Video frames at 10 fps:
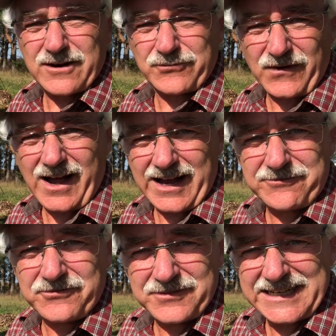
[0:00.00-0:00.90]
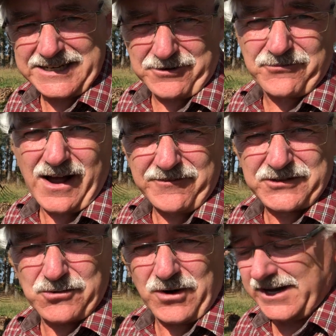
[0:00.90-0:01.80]
5. Anyway, 5 to
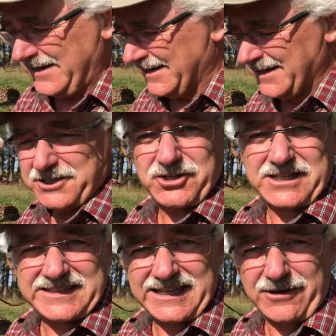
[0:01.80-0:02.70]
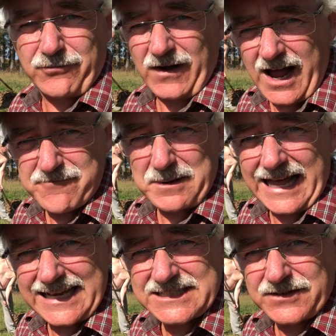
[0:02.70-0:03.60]
1. You could take 5
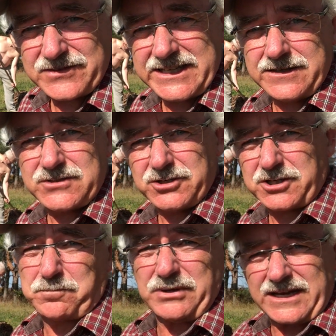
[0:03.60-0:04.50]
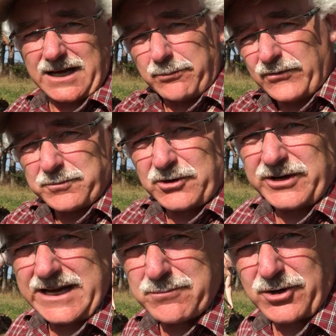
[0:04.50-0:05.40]
bags of leaves you could pick up from your
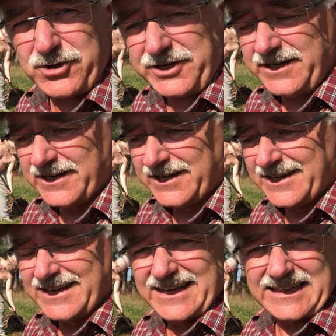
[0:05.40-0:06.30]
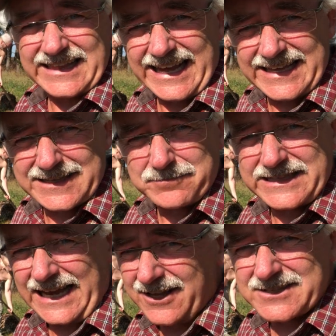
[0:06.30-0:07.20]
neighborhood, lay them
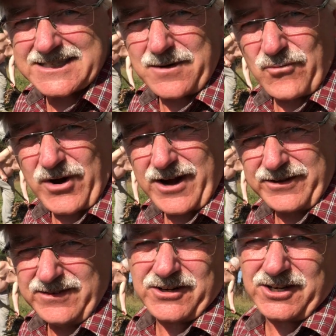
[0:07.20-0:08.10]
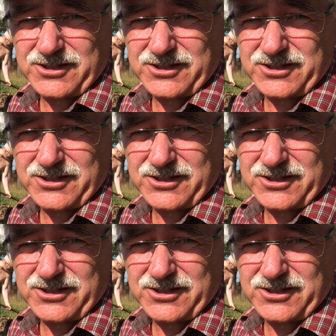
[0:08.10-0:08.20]
down somewhere, even on the